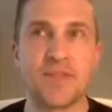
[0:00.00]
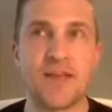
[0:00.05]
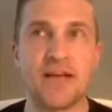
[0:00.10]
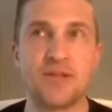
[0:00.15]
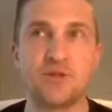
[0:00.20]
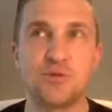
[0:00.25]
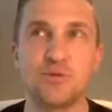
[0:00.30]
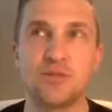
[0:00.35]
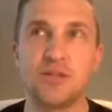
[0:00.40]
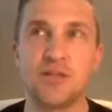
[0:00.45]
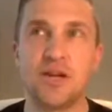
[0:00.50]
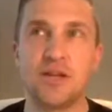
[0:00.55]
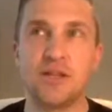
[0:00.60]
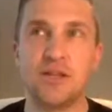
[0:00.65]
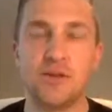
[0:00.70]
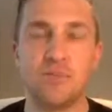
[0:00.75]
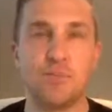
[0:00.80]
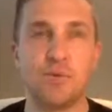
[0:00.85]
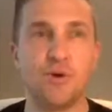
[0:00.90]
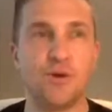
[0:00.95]
And so it's got
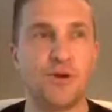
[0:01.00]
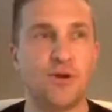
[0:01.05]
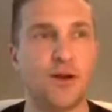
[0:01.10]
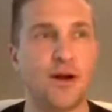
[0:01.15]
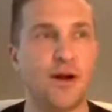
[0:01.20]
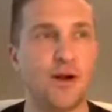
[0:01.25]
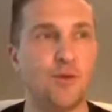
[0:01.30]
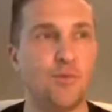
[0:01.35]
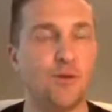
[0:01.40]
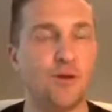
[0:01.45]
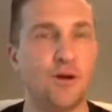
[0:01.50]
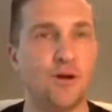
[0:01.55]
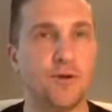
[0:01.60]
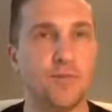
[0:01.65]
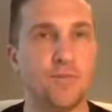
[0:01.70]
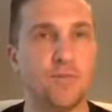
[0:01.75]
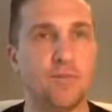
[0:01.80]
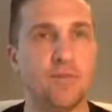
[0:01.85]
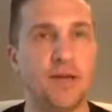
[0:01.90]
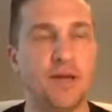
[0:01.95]
to a point now where